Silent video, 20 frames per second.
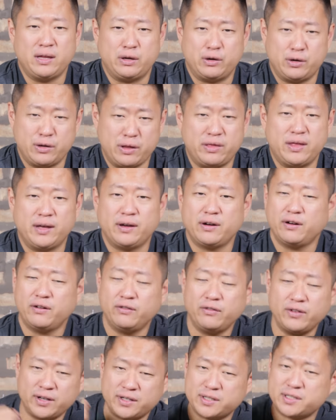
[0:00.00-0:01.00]
that you can think
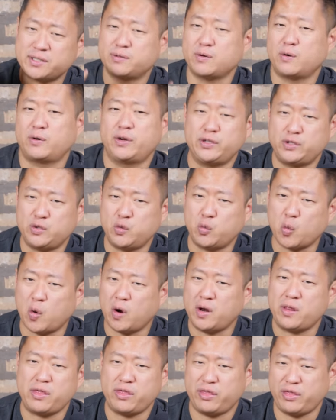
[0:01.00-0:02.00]
of and it's thrown into
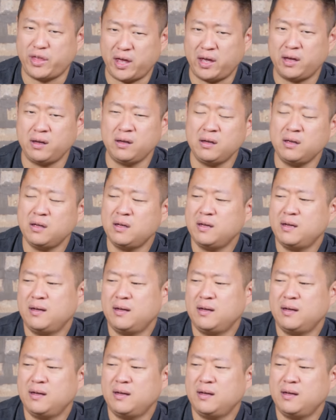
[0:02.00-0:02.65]
one thing